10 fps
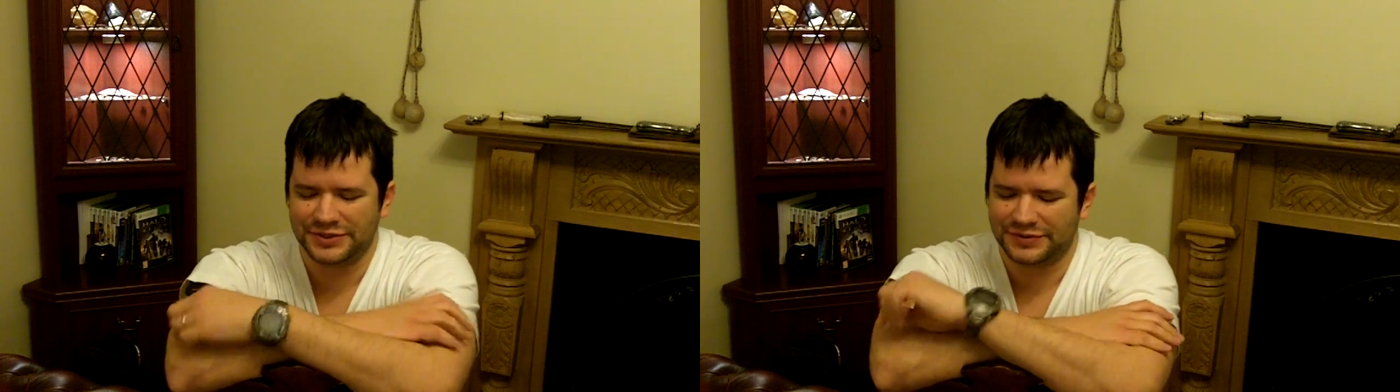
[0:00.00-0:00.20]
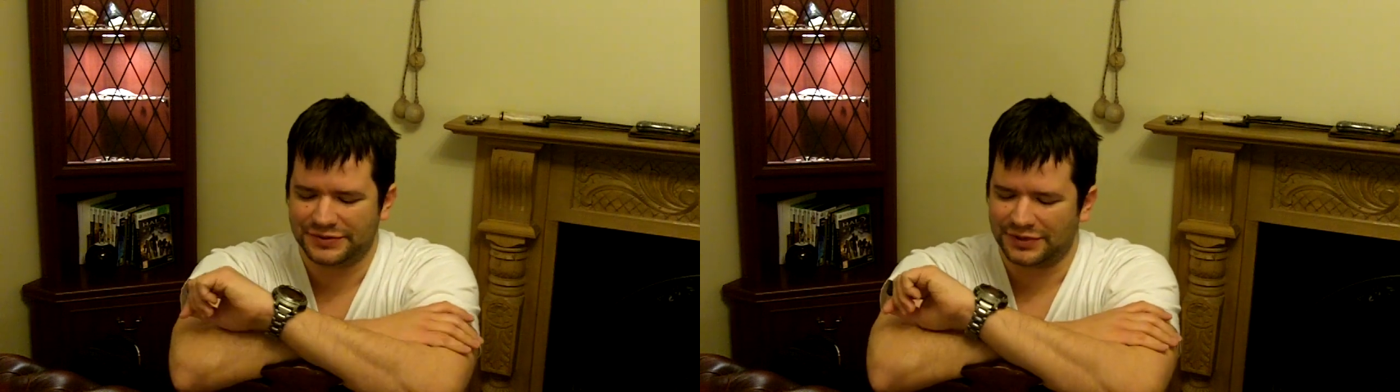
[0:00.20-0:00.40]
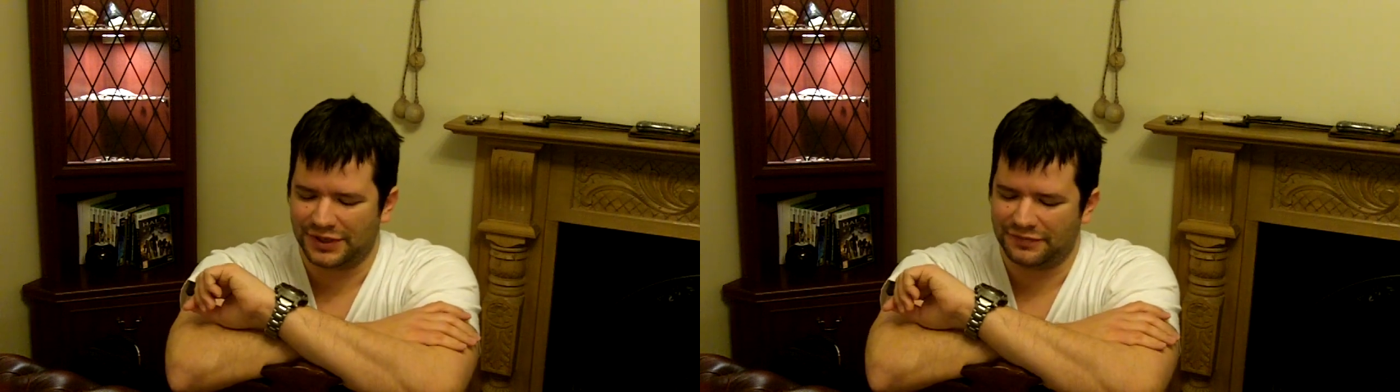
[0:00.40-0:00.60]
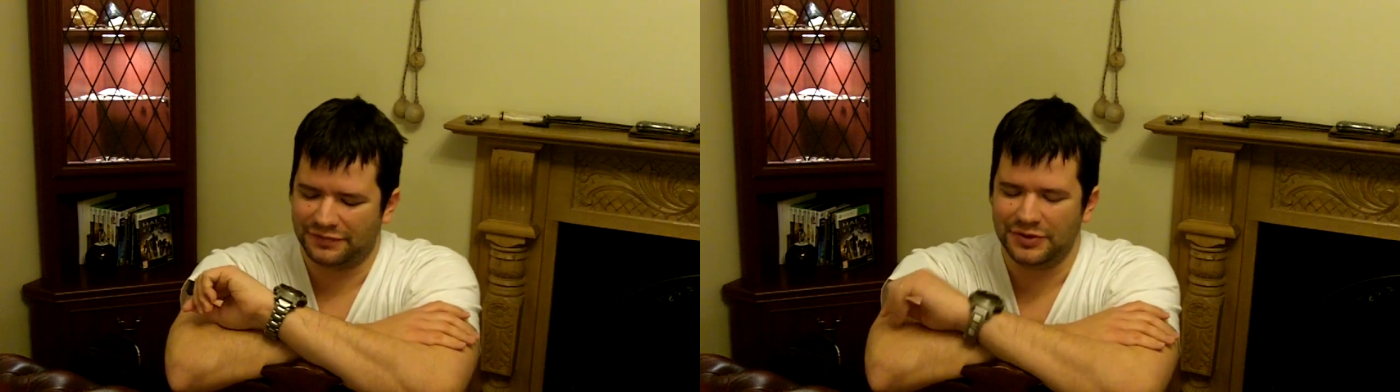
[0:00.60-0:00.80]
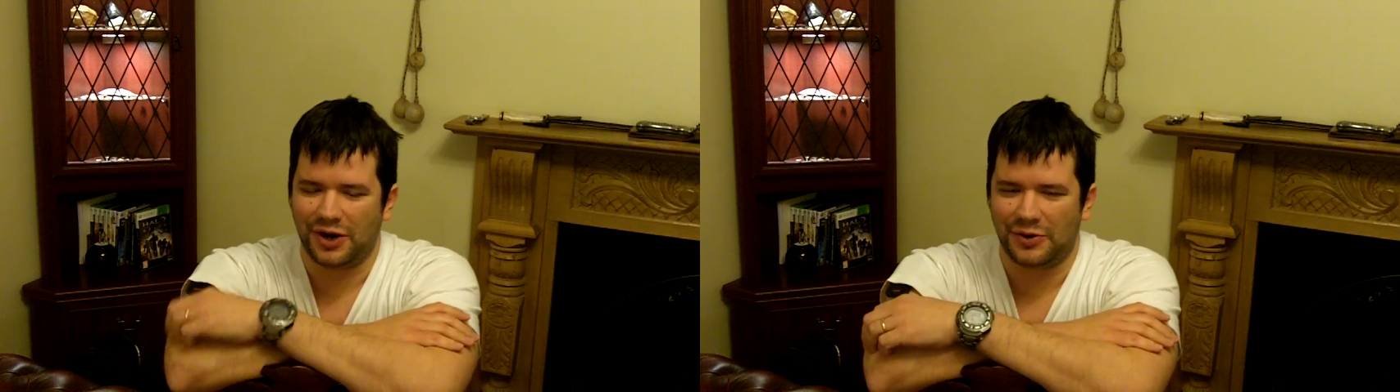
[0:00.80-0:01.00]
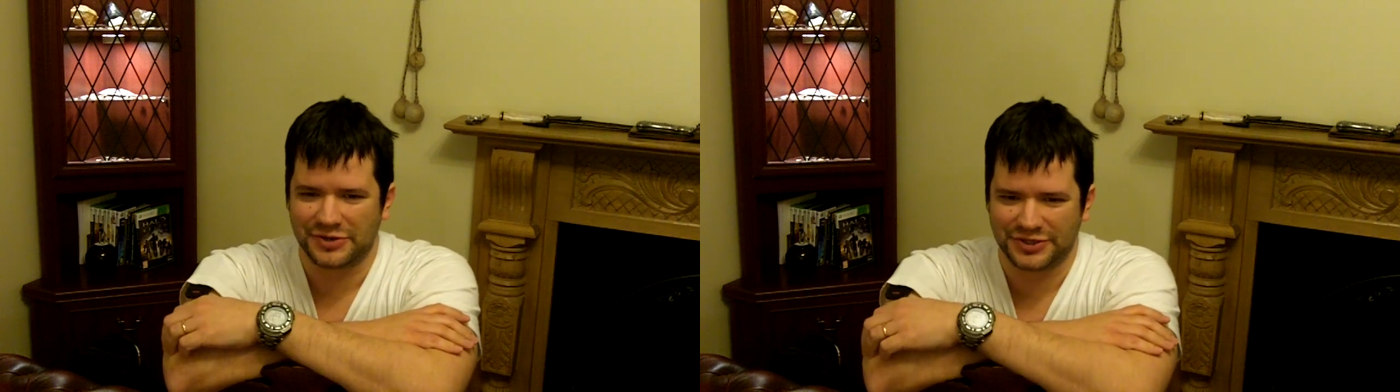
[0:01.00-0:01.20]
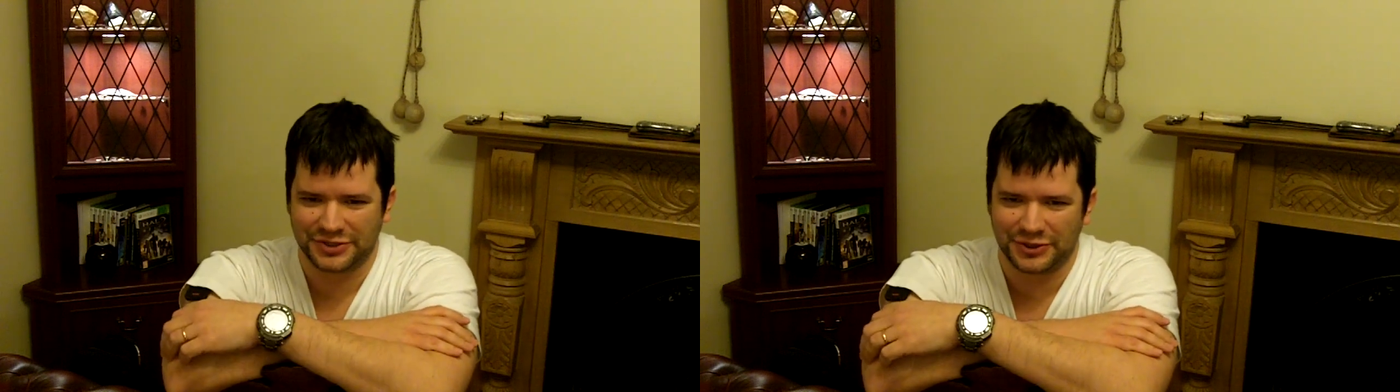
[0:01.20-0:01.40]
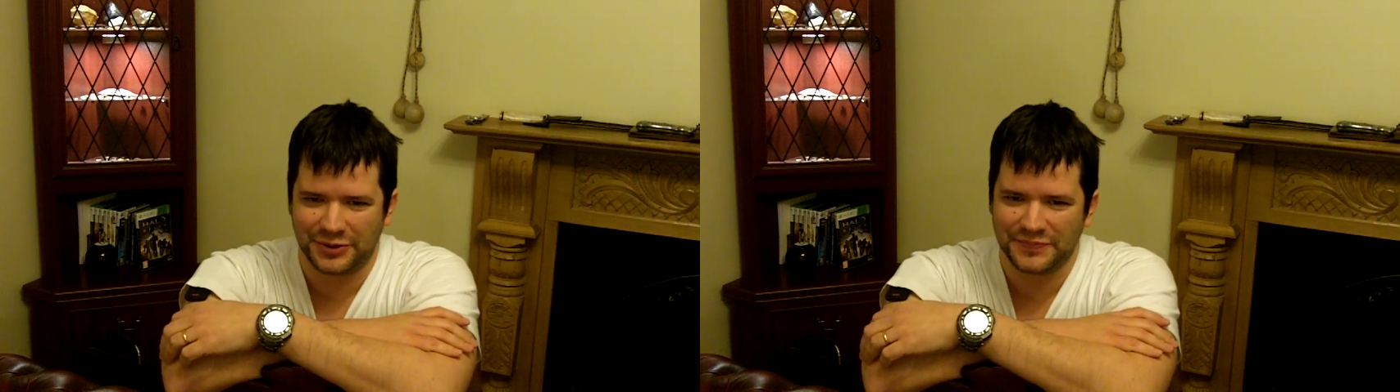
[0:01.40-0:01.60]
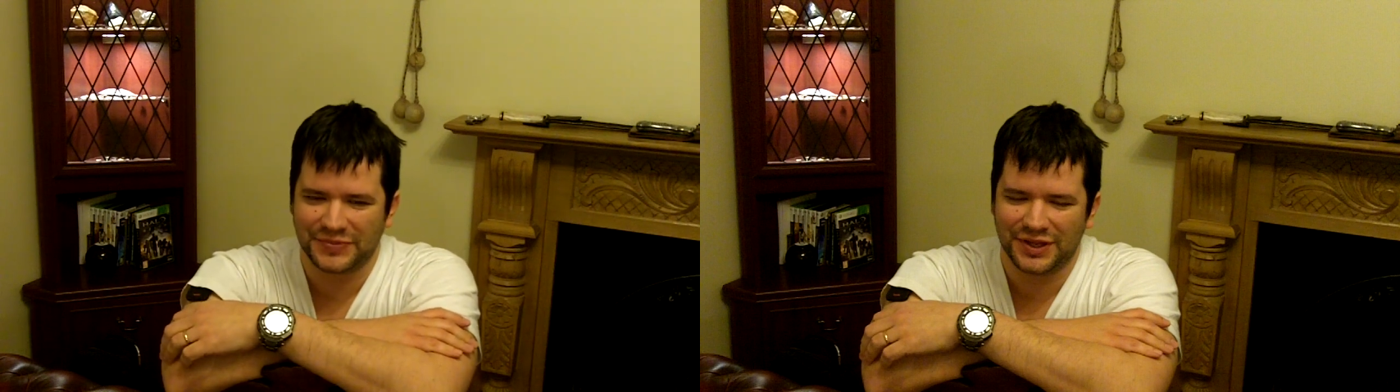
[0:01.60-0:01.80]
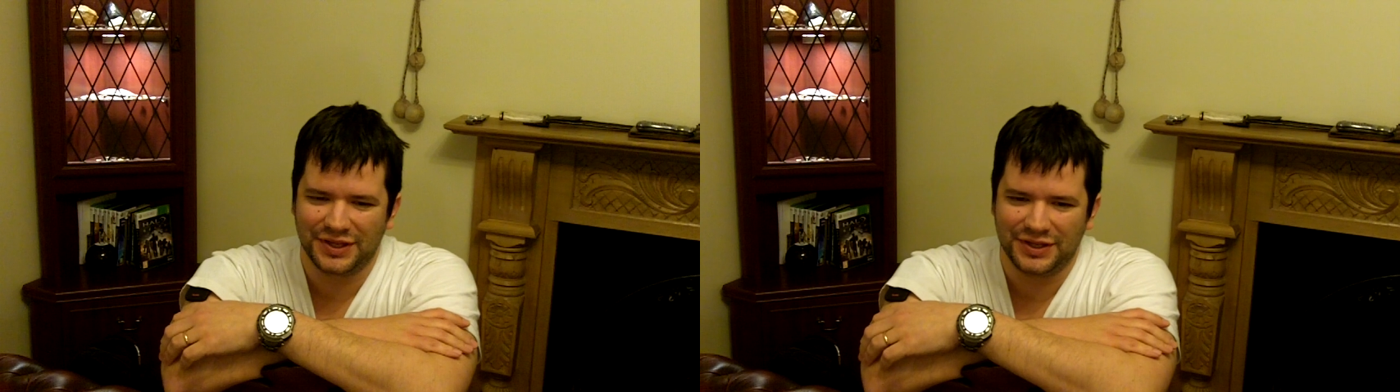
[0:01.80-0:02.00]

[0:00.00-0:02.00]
Just a few hours ago,